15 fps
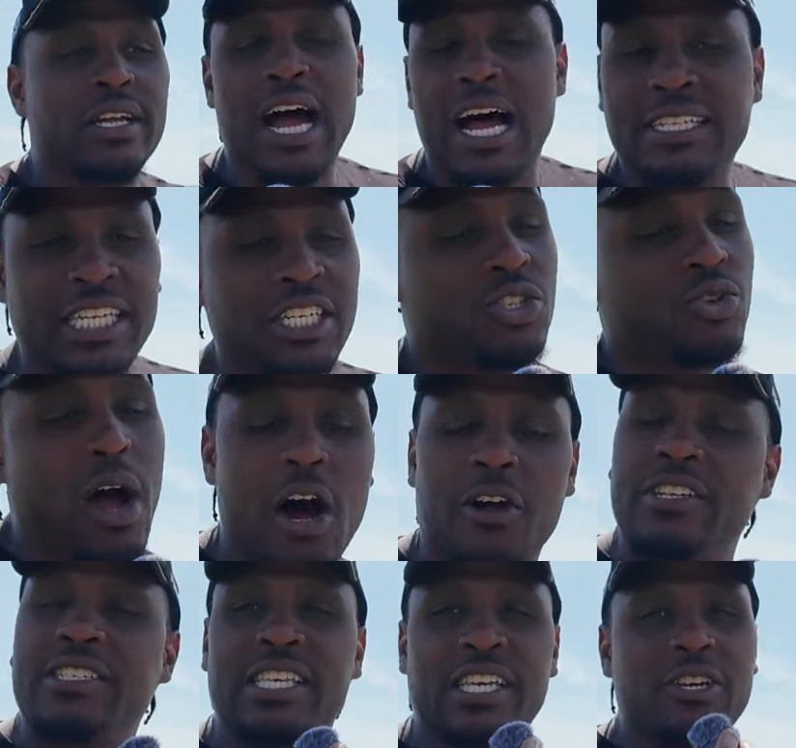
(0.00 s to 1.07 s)
I'll teach you
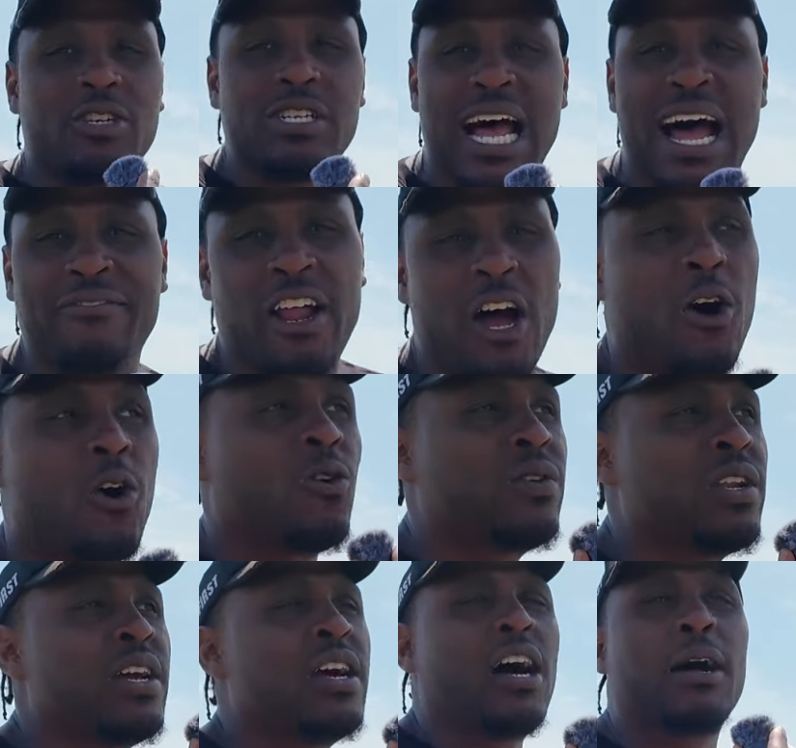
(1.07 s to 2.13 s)
all the skills I've
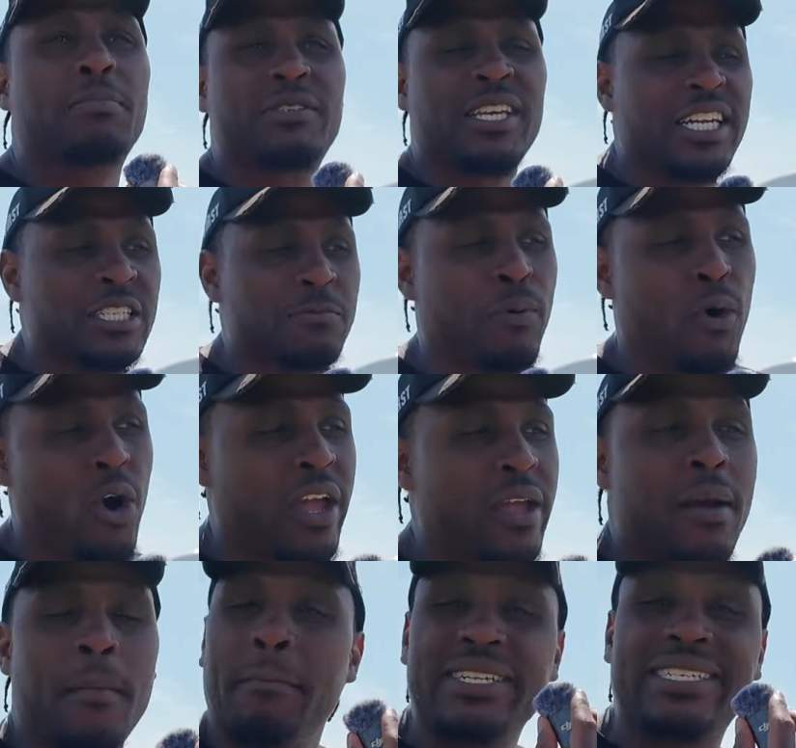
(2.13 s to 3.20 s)
known up to this
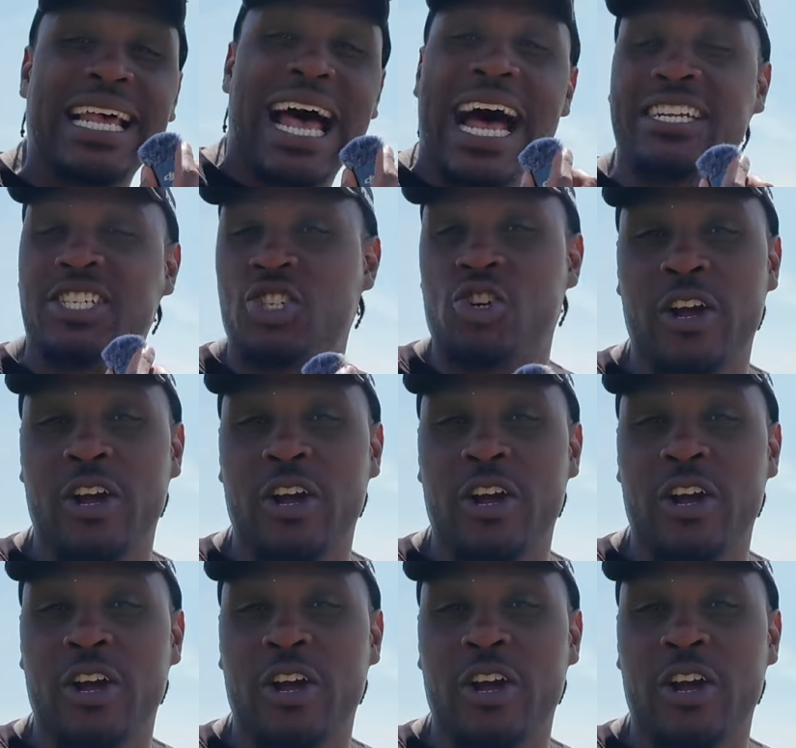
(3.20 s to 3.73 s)
point besides